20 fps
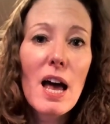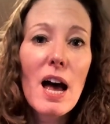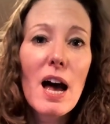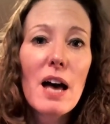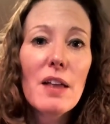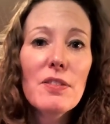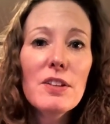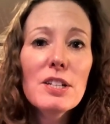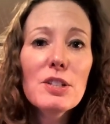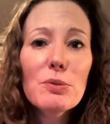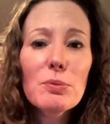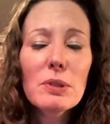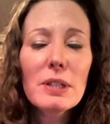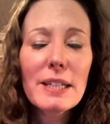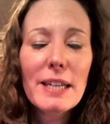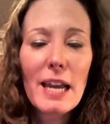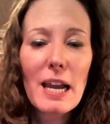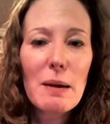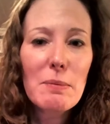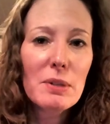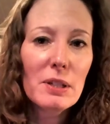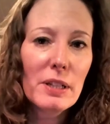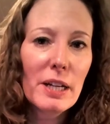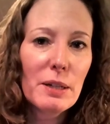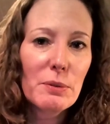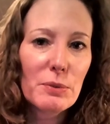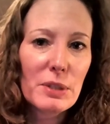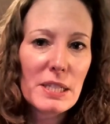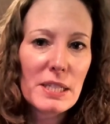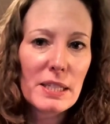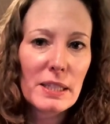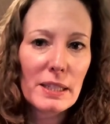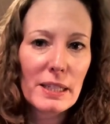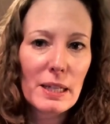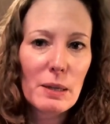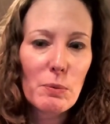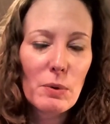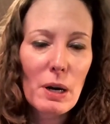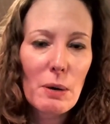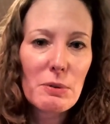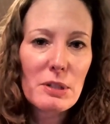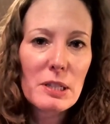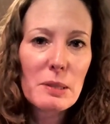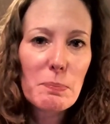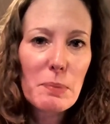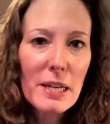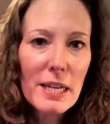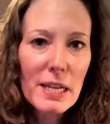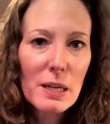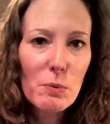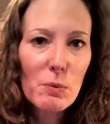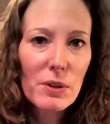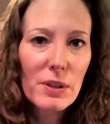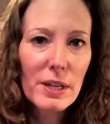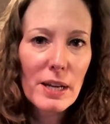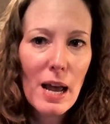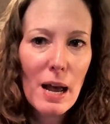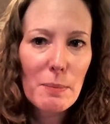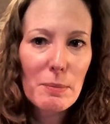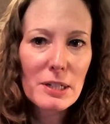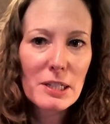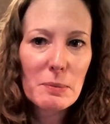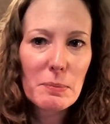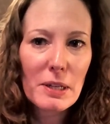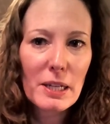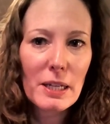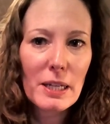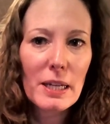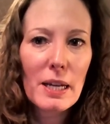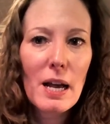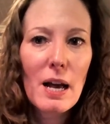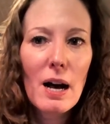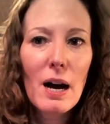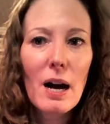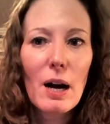And this really came to light recently when I was speaking with an MSP